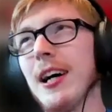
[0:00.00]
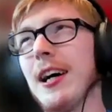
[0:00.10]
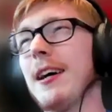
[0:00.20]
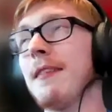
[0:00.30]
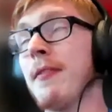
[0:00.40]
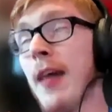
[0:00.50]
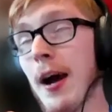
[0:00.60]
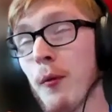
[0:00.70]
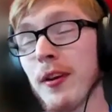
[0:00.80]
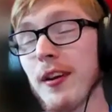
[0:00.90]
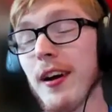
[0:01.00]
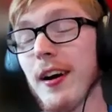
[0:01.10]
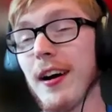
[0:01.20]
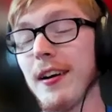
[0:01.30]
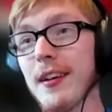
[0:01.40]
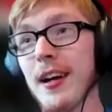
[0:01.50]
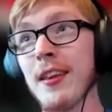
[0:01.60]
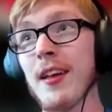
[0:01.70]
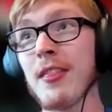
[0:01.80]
uh, that would, I,